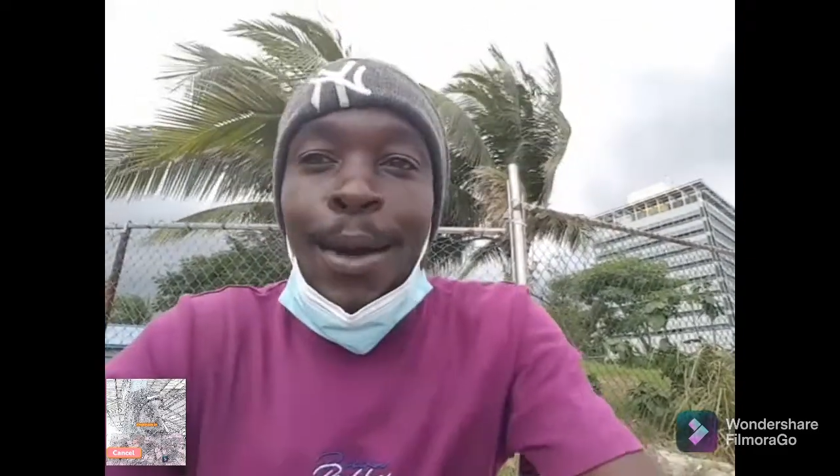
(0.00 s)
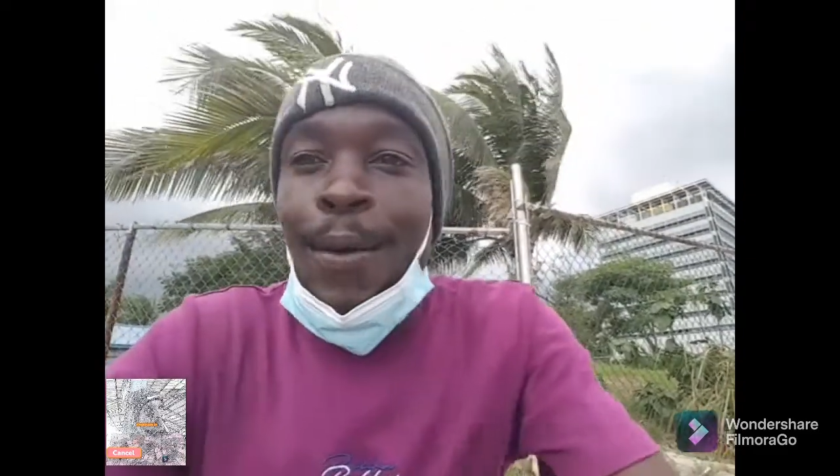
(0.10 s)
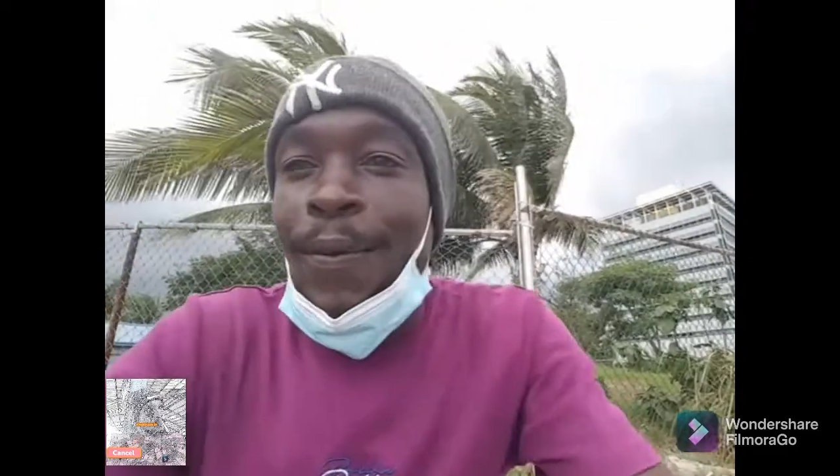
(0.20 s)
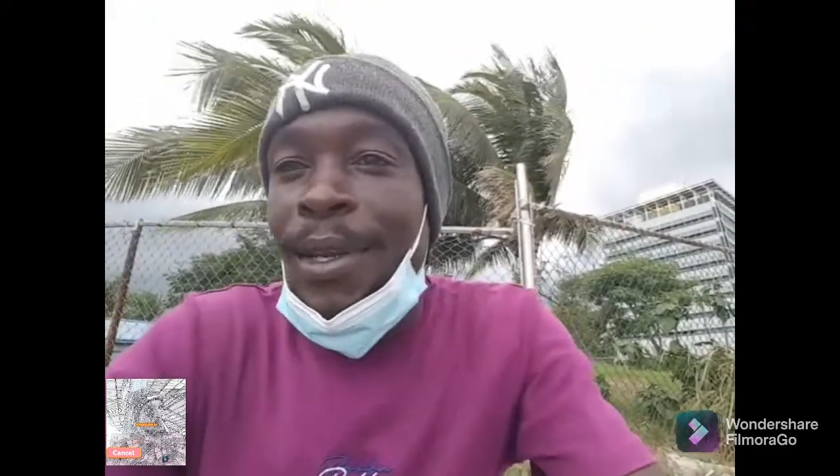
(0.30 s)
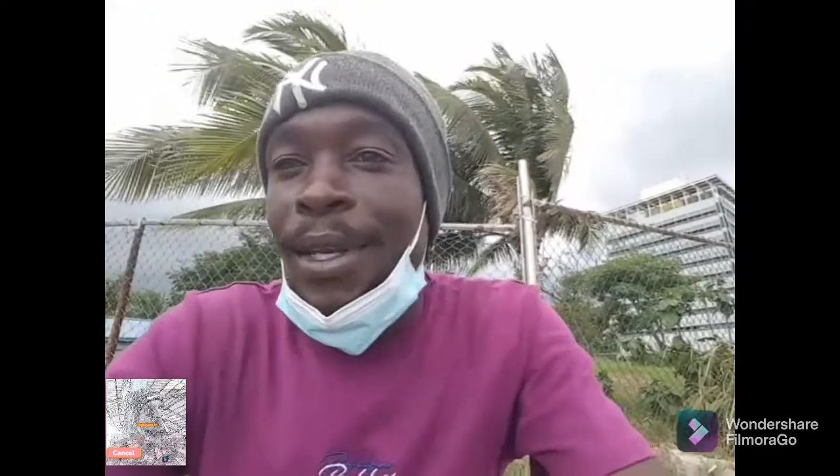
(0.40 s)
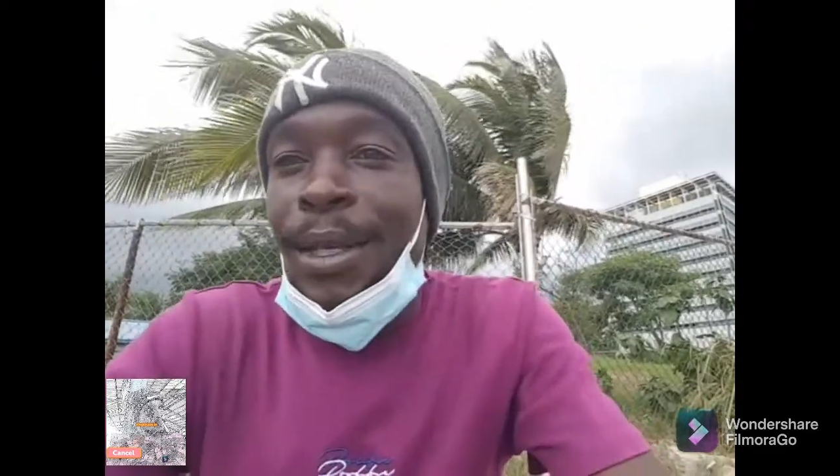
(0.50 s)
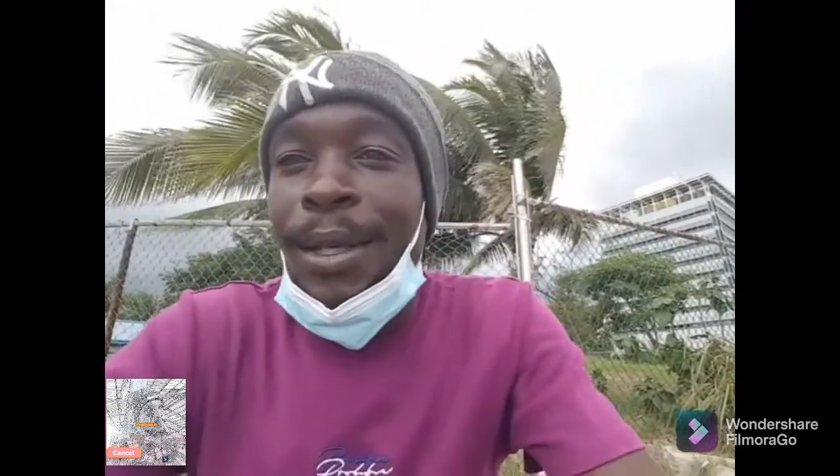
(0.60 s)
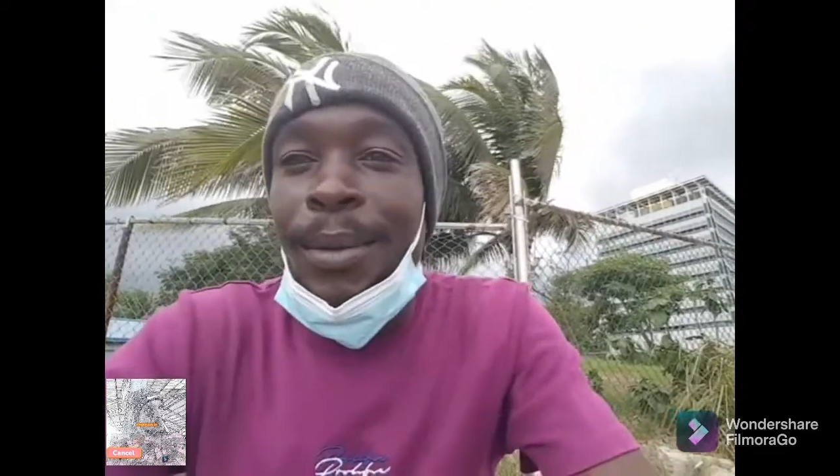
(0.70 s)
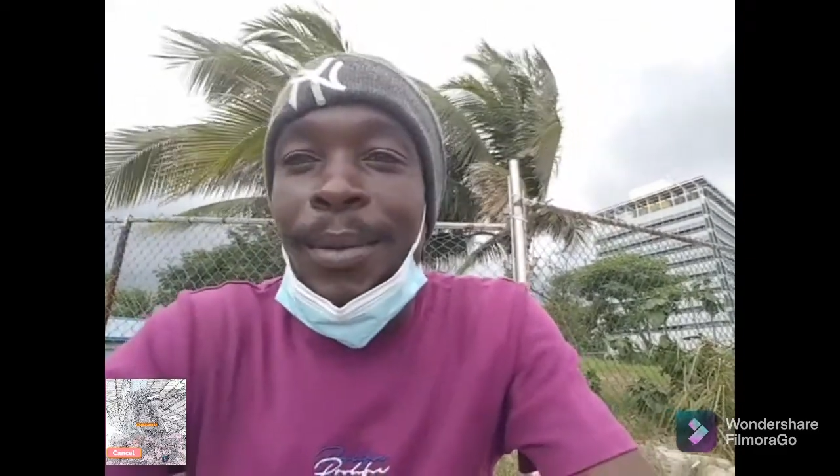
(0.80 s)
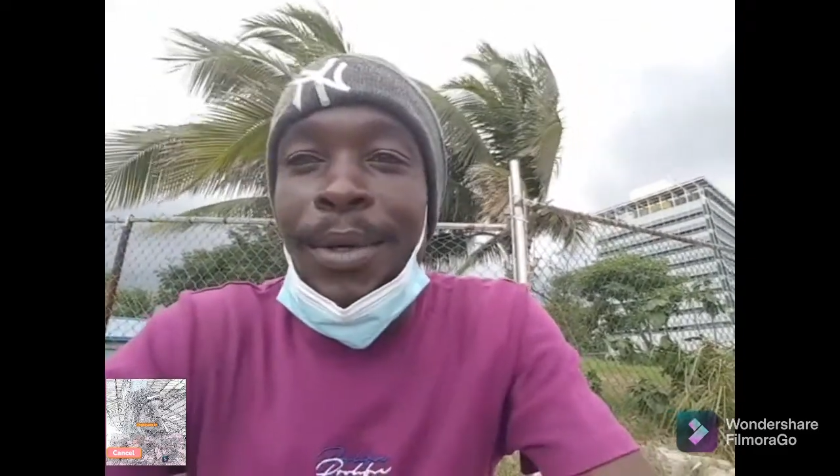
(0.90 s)
If
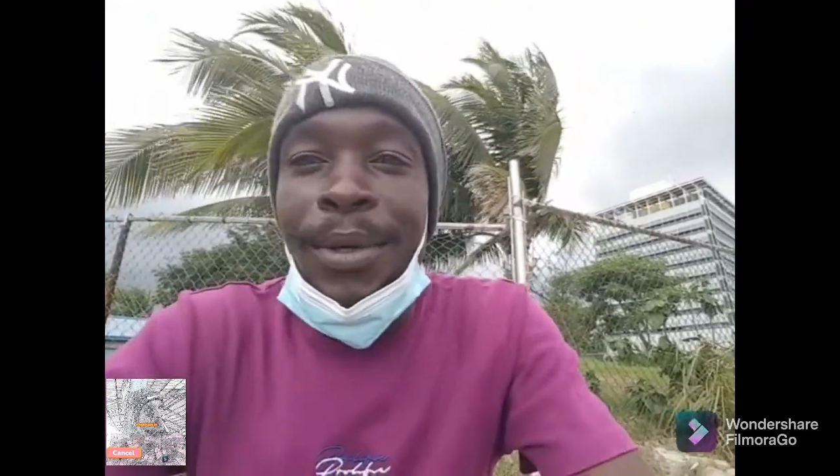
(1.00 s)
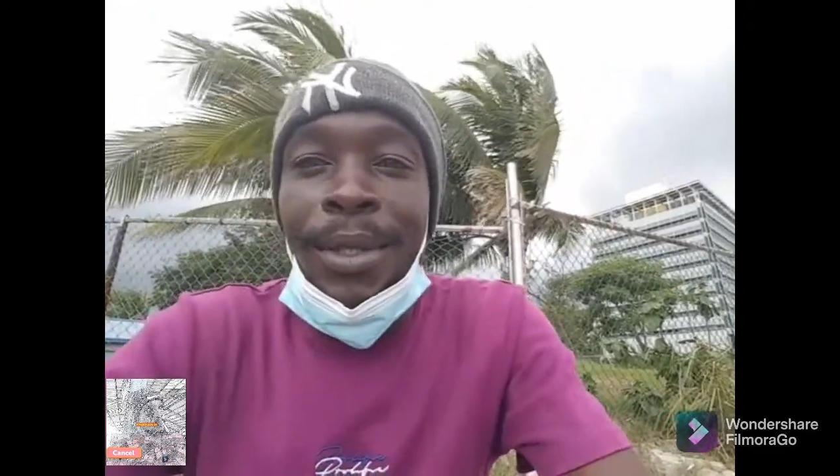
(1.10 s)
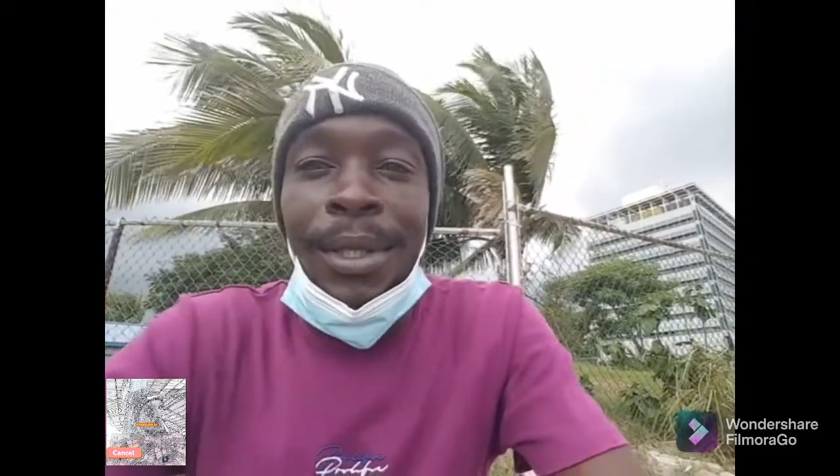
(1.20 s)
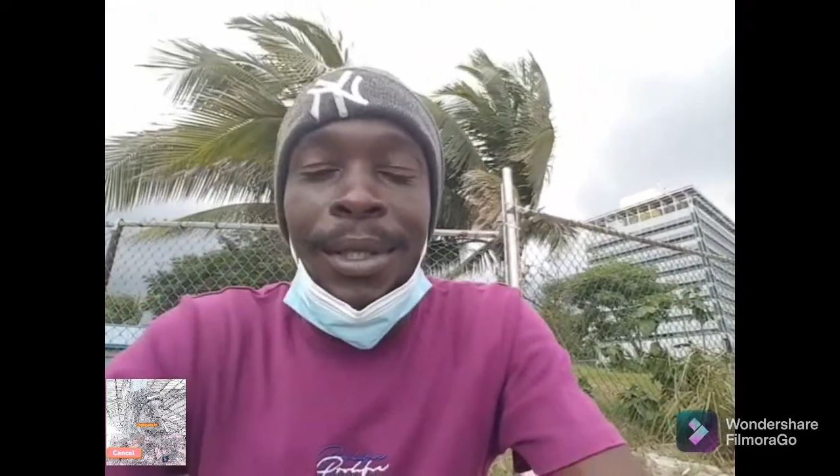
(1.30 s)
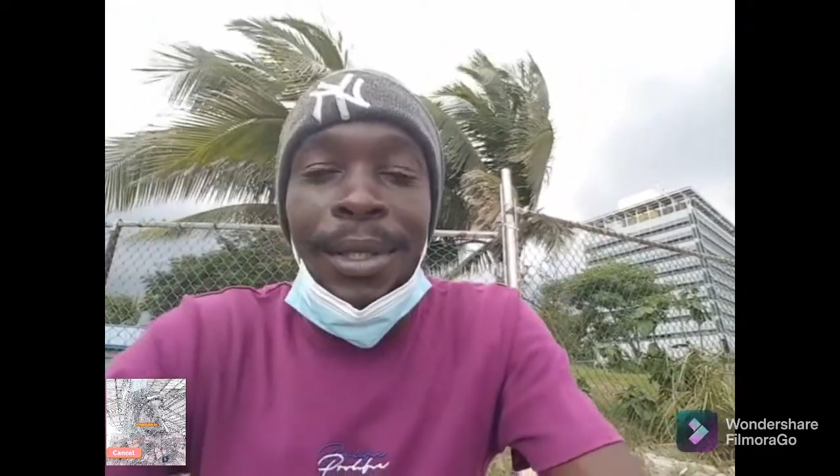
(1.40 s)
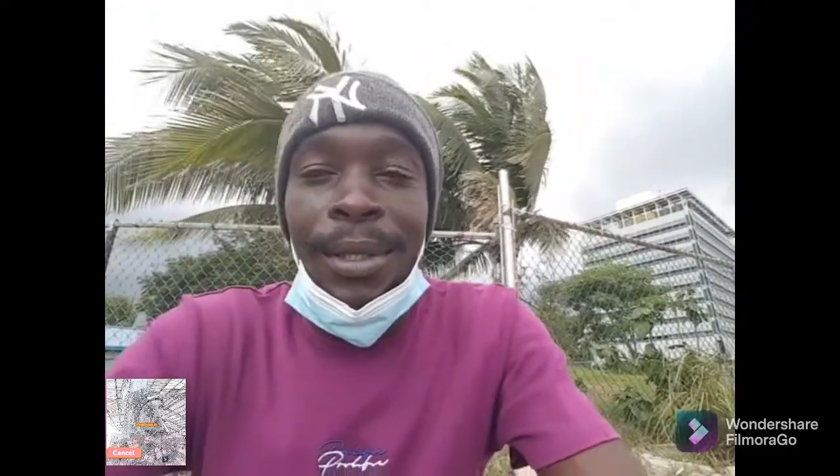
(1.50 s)
anything, I just